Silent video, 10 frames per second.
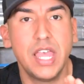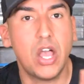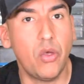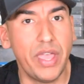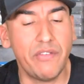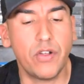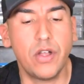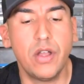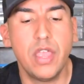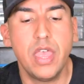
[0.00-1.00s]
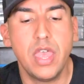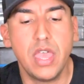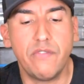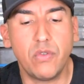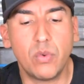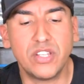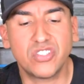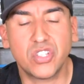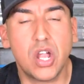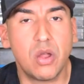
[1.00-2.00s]
However, if you want to
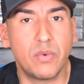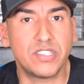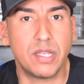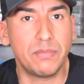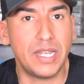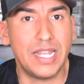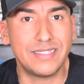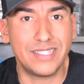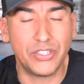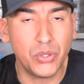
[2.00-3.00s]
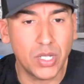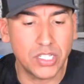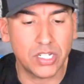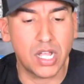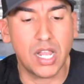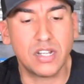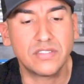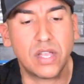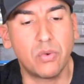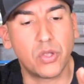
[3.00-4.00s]
start with something less than
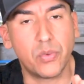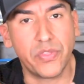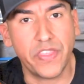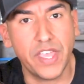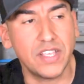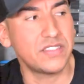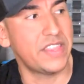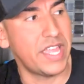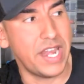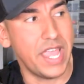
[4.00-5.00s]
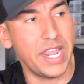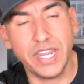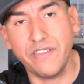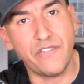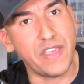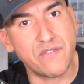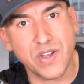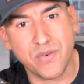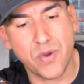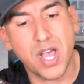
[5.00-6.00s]
$200, I will go with this. And then any
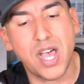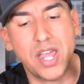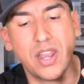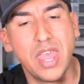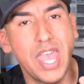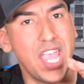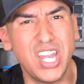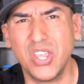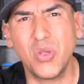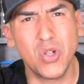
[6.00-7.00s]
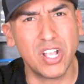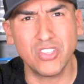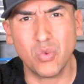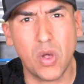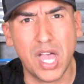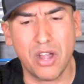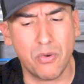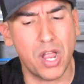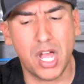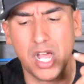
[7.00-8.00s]
favorite rod, any Guggen Squad
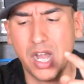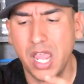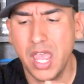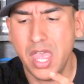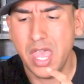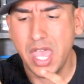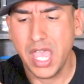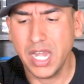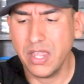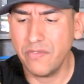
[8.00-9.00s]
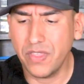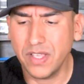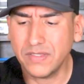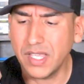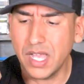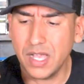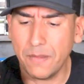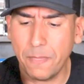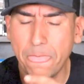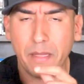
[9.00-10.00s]
rod, any of this,
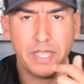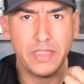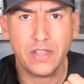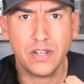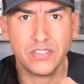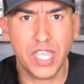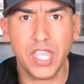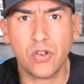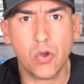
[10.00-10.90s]
either St.